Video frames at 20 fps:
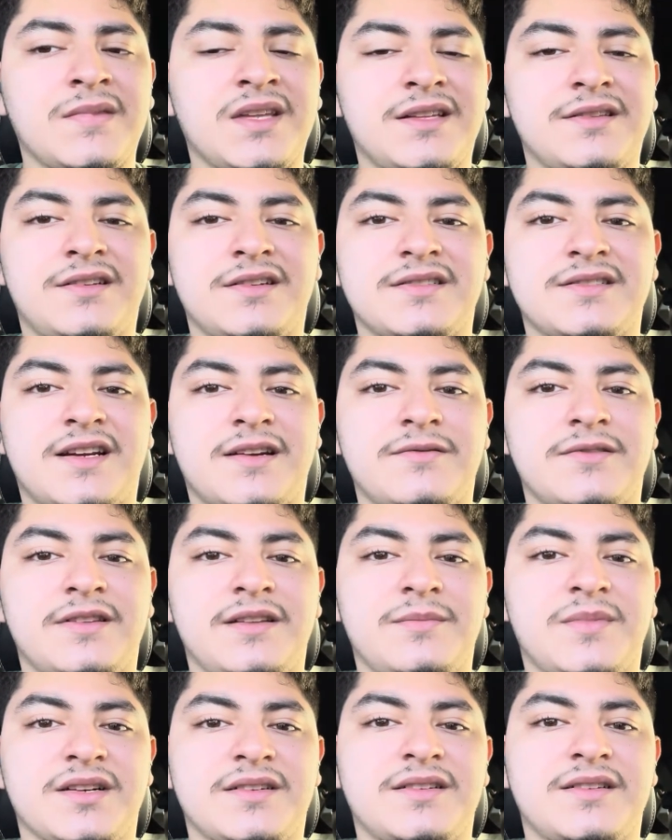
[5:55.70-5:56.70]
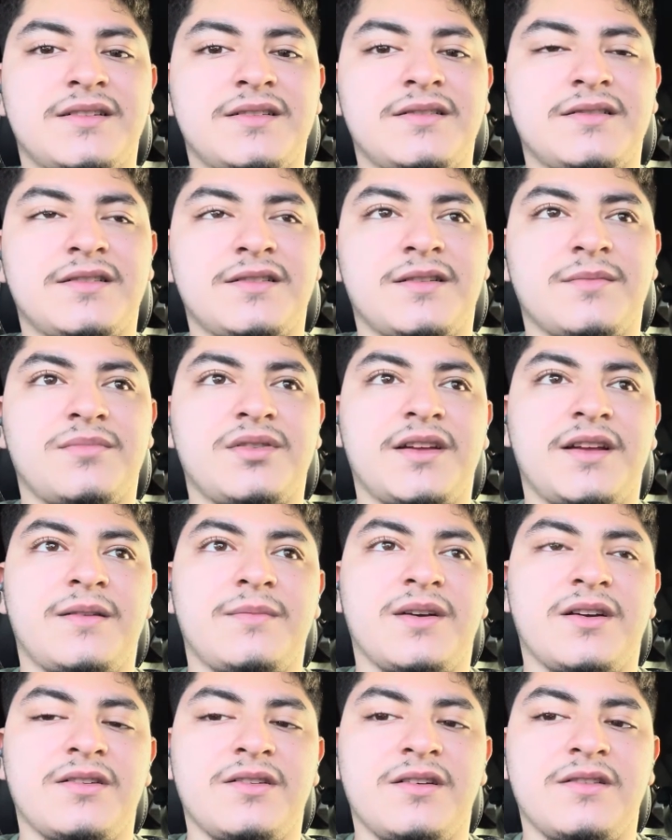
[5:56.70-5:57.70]
there's not really much to complain
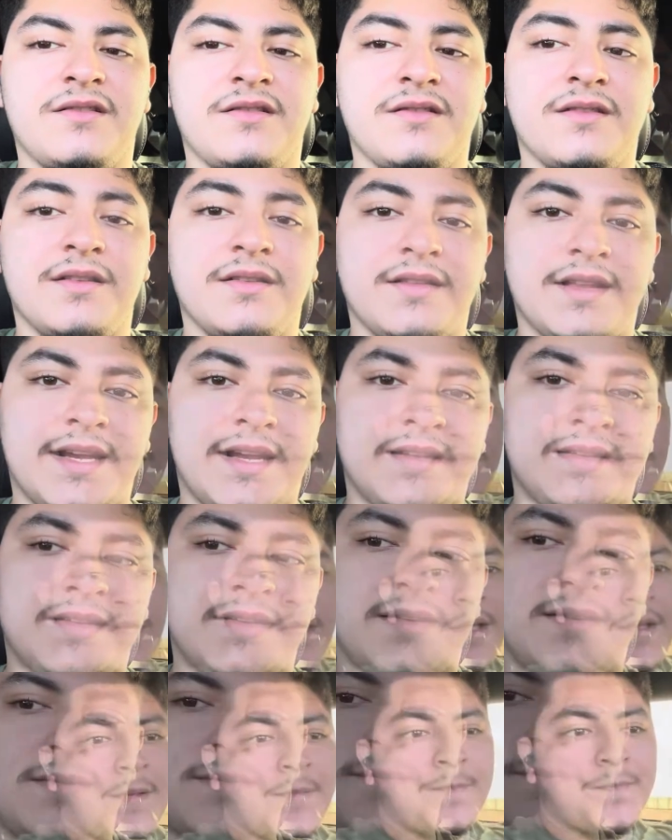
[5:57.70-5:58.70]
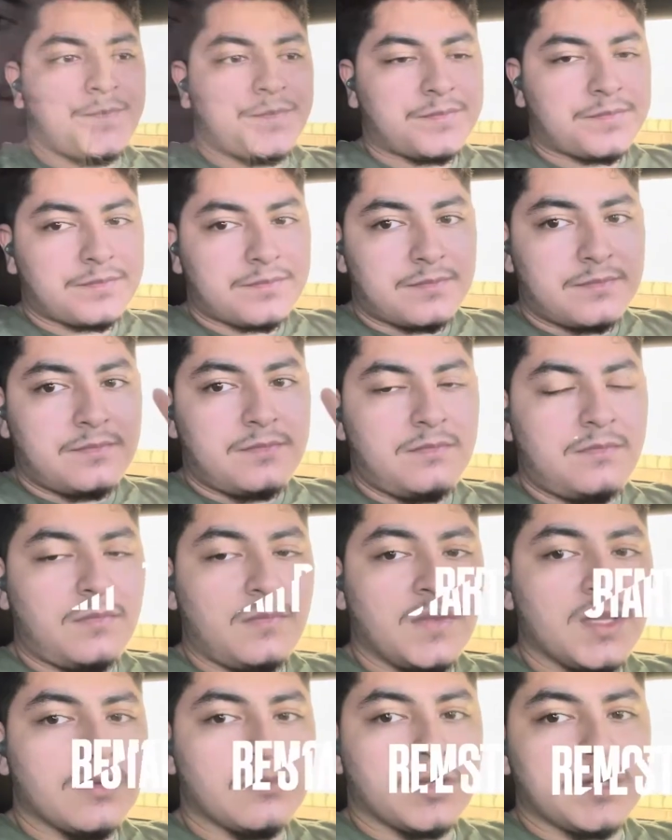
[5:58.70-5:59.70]
about other than that.
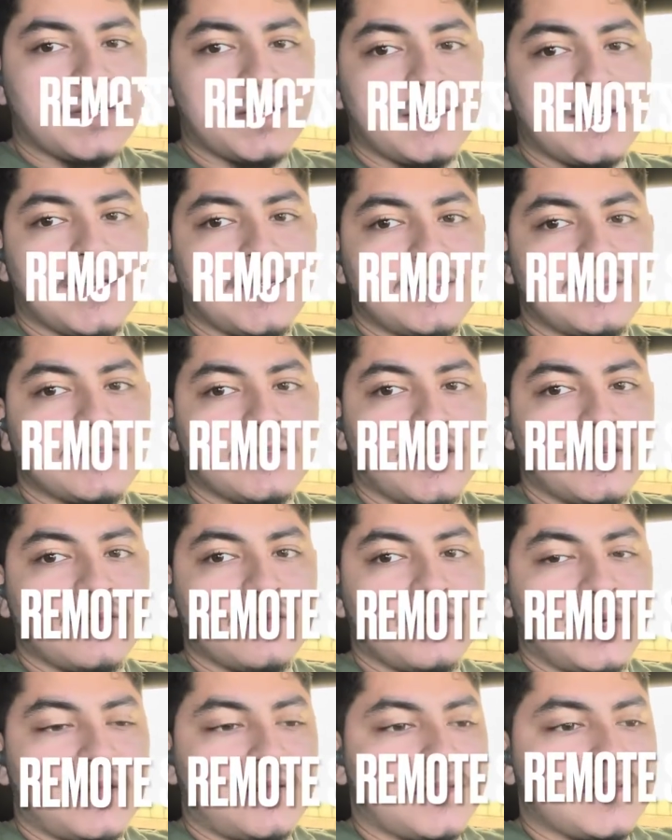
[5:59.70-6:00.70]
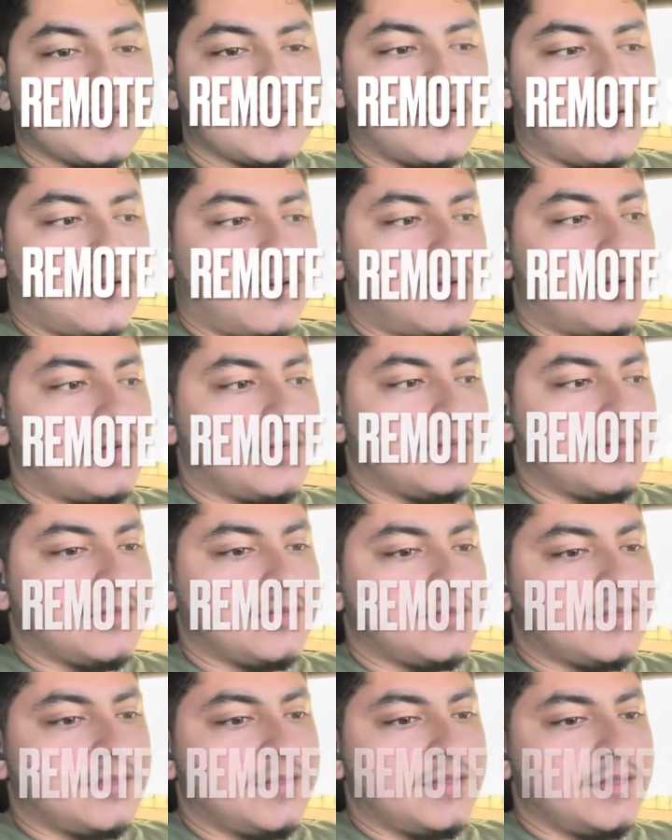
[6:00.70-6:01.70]
One thing I do love about this car
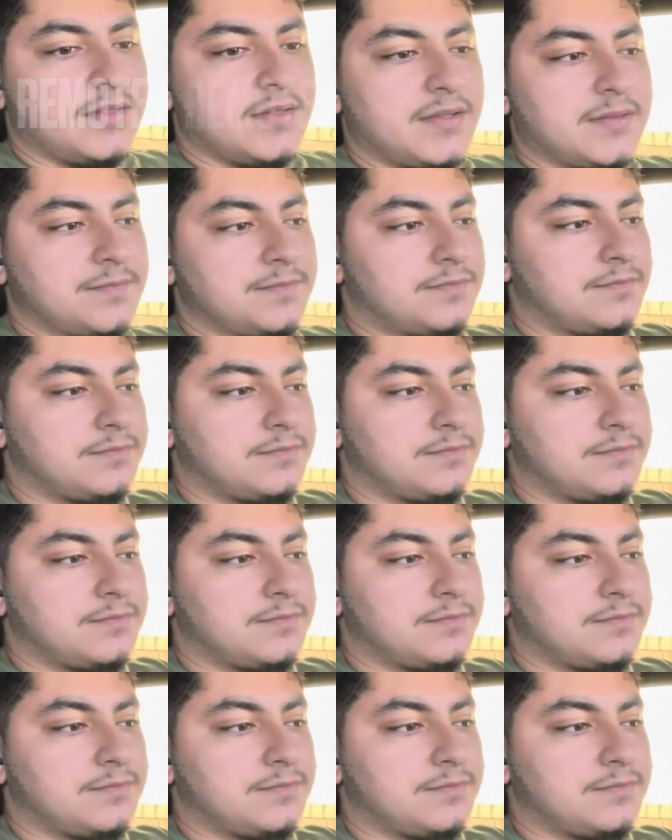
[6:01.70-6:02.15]
is the